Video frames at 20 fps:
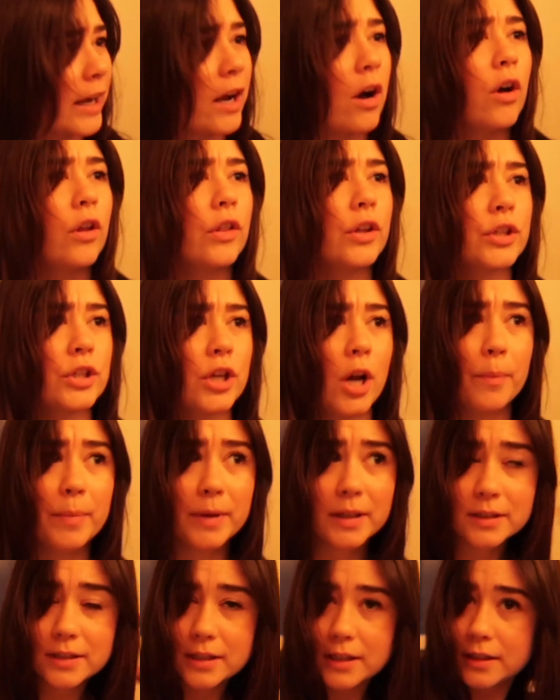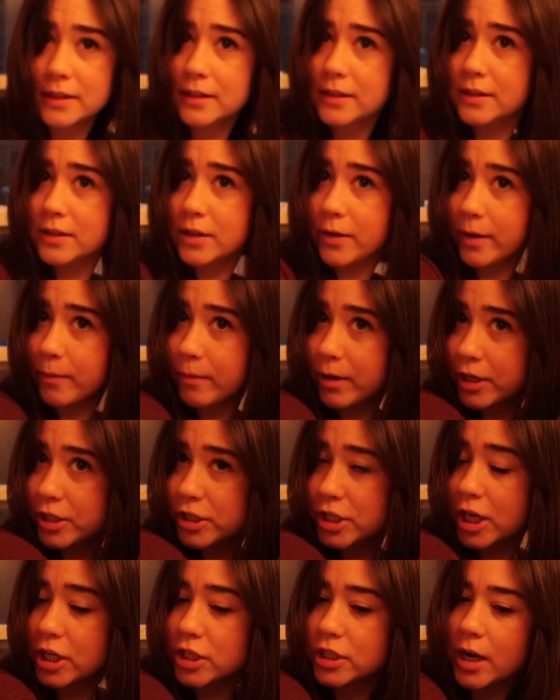like all the shopping scenes, so I want
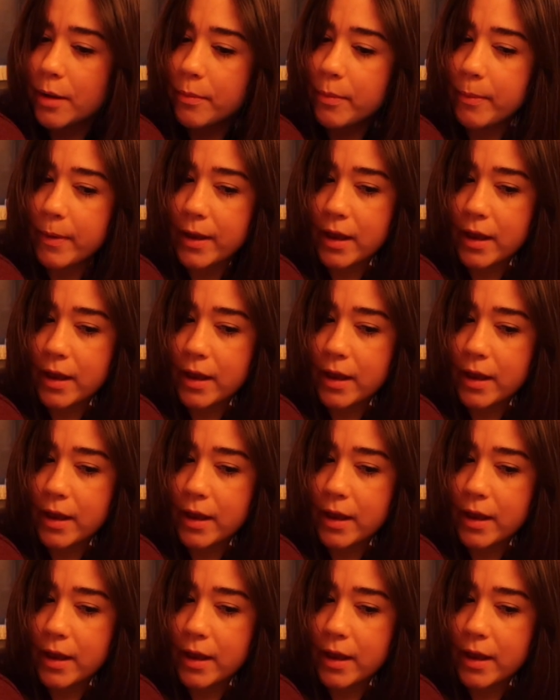to change it up a